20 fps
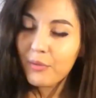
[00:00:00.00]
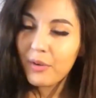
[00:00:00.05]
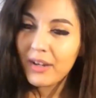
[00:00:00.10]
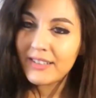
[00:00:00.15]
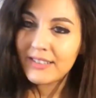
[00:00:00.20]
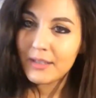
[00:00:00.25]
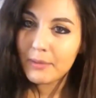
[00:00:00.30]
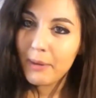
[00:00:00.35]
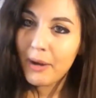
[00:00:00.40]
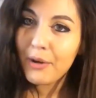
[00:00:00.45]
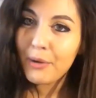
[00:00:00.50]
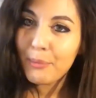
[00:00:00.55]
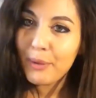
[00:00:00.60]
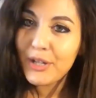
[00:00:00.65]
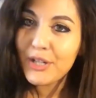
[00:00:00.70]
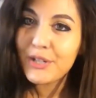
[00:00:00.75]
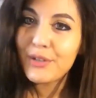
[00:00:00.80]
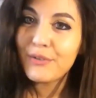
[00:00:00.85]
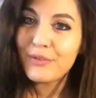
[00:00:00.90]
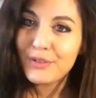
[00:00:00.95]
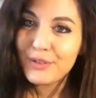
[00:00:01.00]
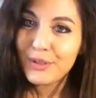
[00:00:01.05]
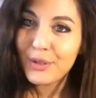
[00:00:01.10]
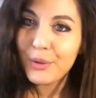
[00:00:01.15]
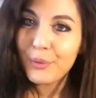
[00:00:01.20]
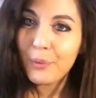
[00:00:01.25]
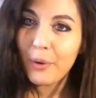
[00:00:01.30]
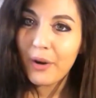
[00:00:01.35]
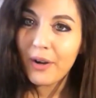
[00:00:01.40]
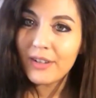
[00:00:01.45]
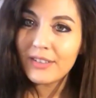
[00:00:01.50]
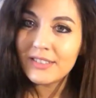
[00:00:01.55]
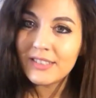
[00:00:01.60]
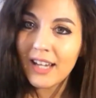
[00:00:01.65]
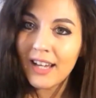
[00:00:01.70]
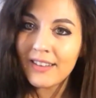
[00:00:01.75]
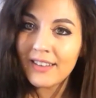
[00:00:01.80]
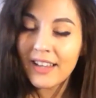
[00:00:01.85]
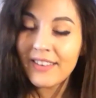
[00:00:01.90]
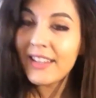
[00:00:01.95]
is an amalgamation of the two words,
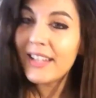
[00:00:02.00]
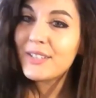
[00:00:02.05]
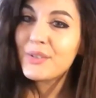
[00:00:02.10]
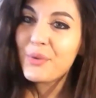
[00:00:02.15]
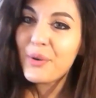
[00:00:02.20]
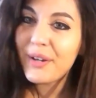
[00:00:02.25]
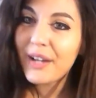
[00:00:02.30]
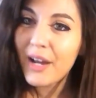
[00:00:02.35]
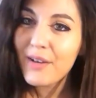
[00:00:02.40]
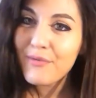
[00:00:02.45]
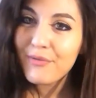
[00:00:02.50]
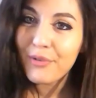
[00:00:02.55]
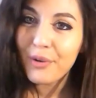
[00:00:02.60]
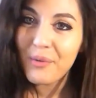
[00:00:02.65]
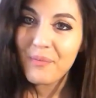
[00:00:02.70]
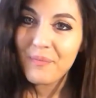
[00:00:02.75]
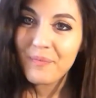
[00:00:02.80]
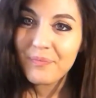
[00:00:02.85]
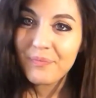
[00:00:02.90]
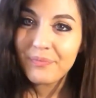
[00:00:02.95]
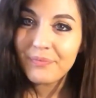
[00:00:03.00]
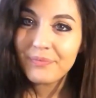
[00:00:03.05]
and that's where it came from.